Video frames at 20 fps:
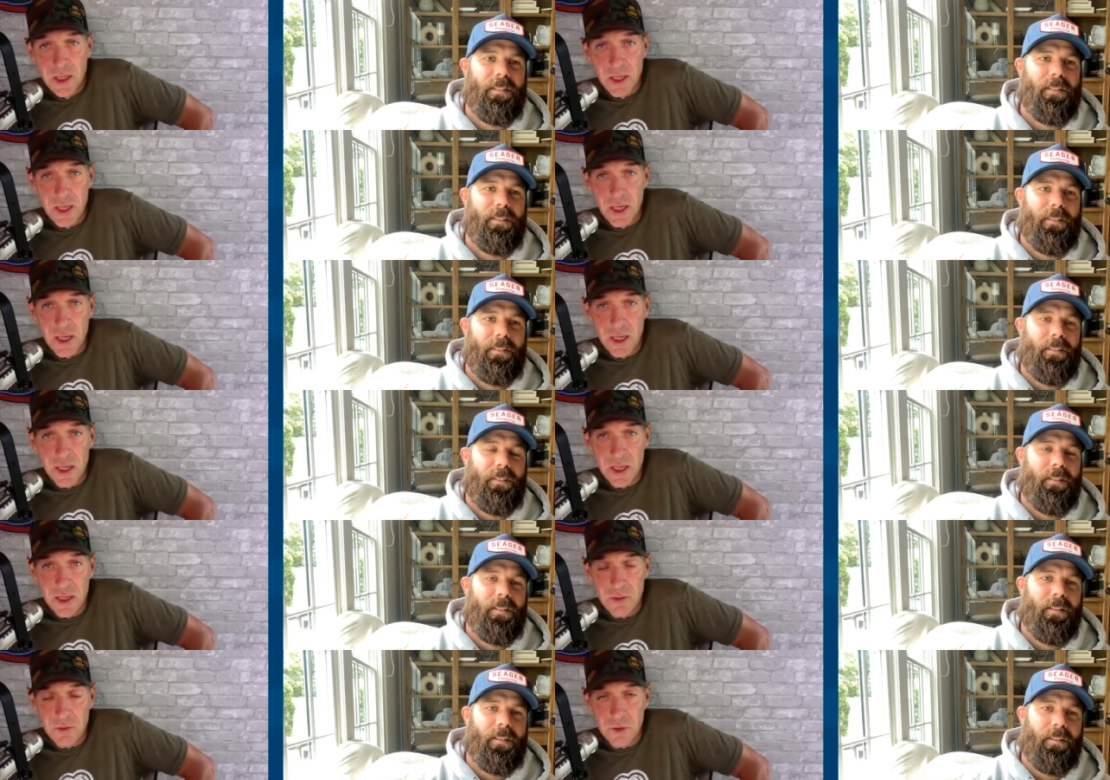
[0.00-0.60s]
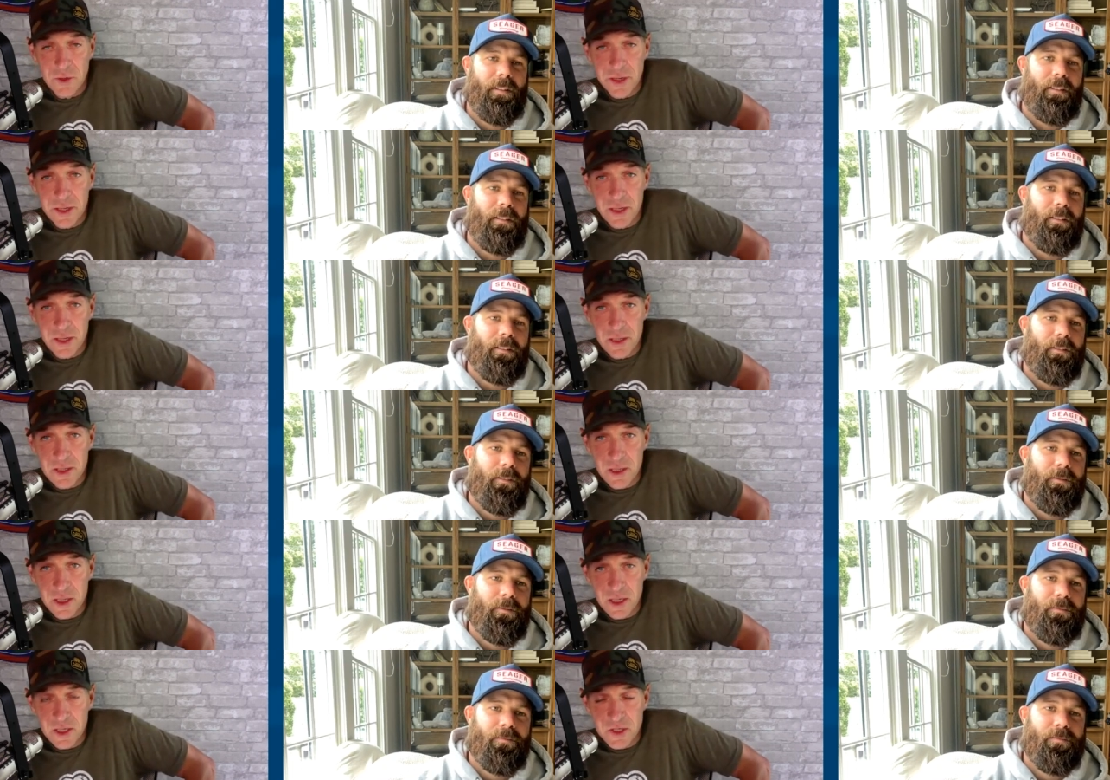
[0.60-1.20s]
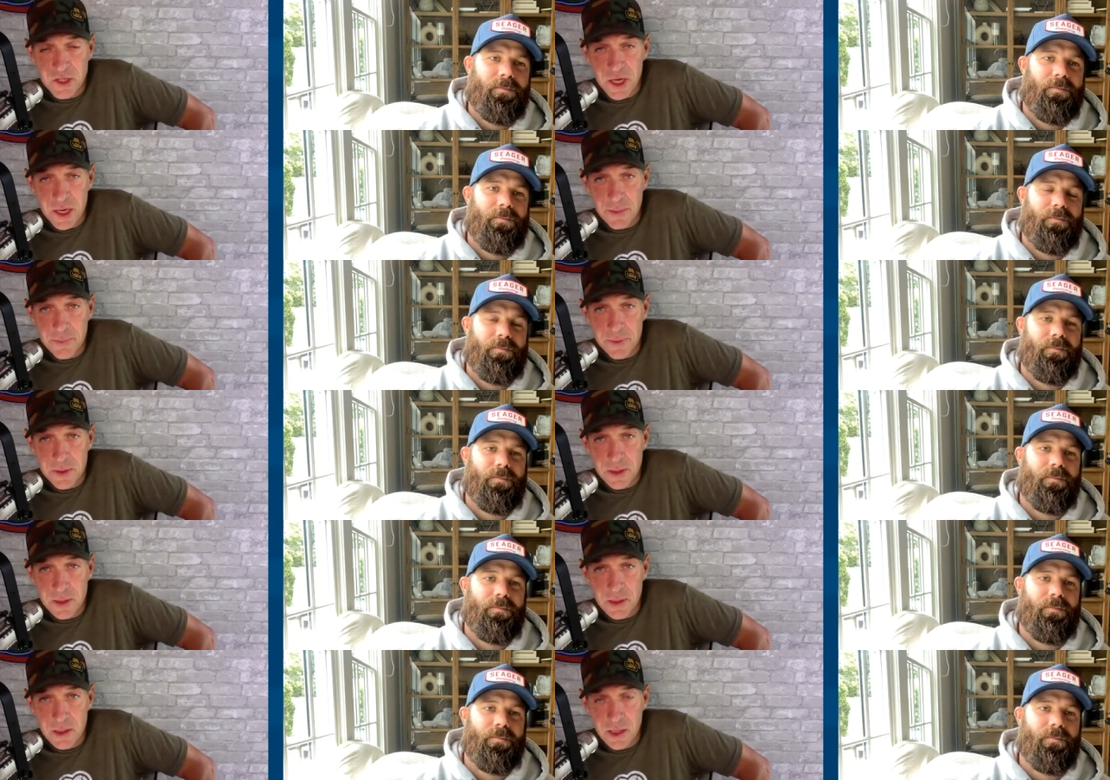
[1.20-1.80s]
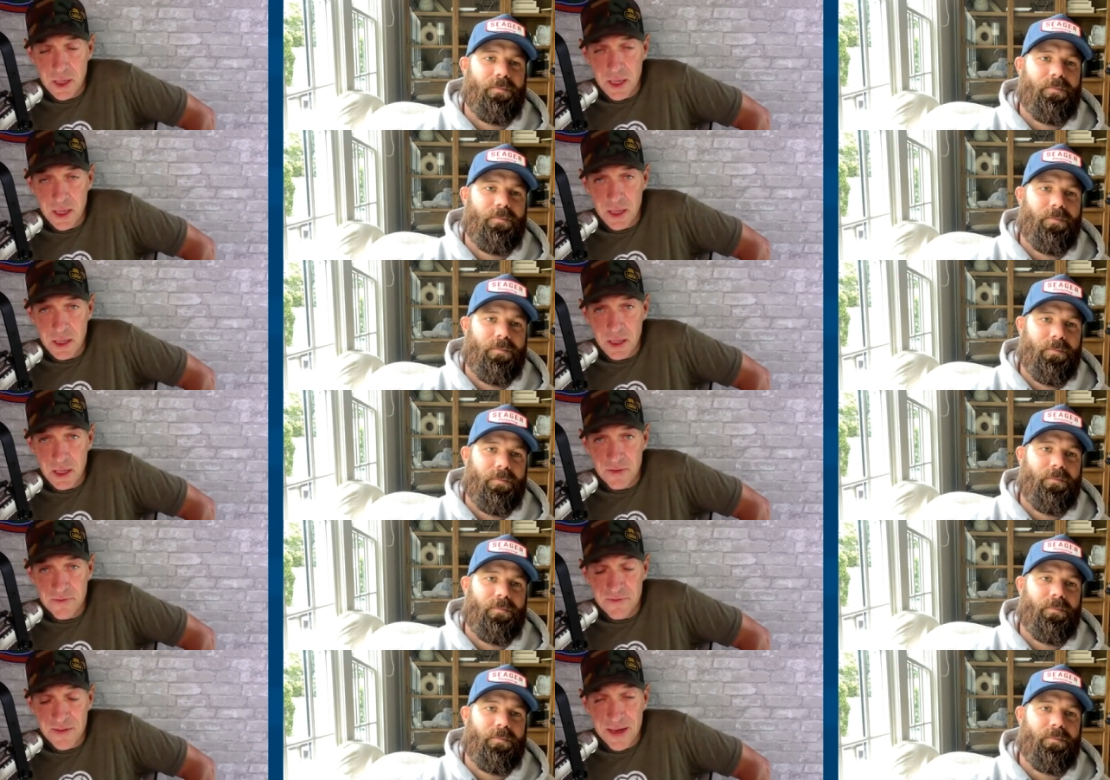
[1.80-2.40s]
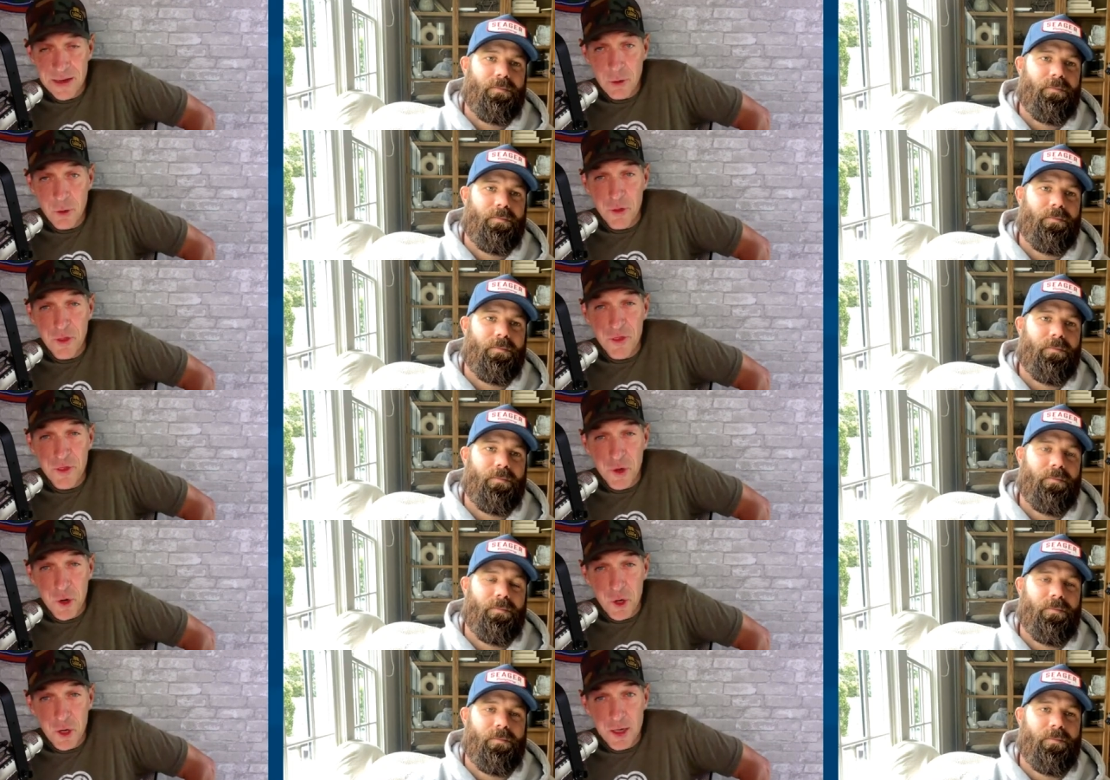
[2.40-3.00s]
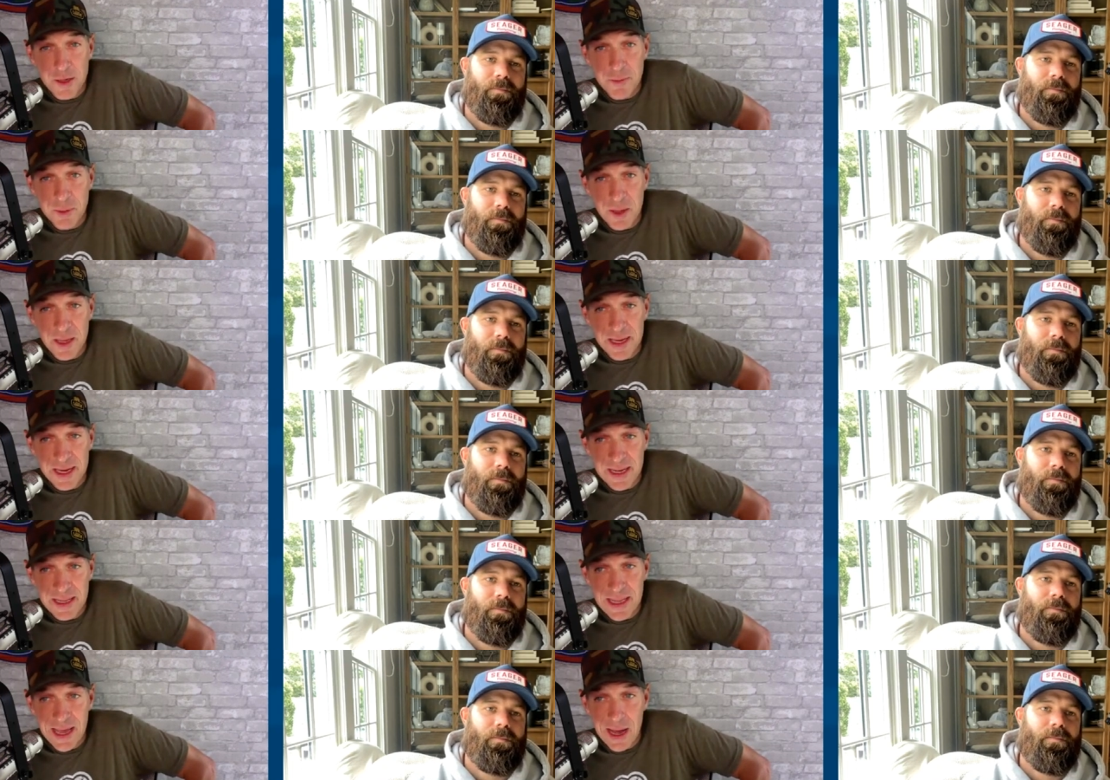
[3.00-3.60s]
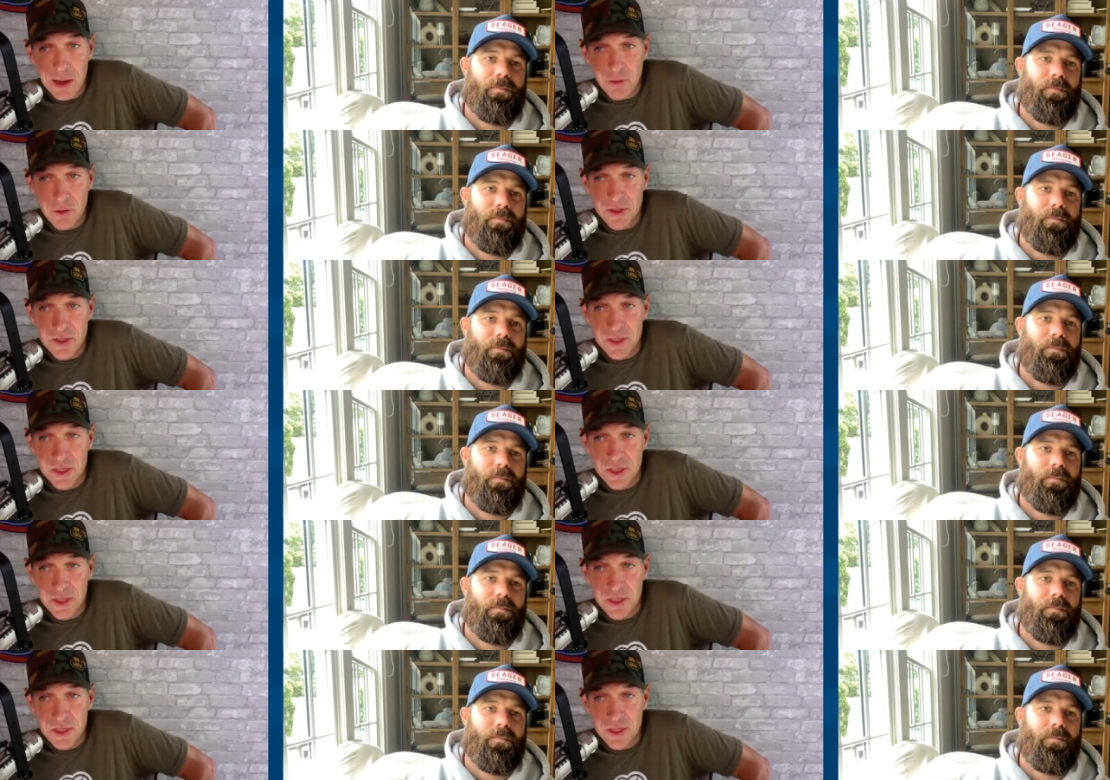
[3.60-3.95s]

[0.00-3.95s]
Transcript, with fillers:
Speaker 1: Uh, we'll get a, a champion and the final thirty play in that one.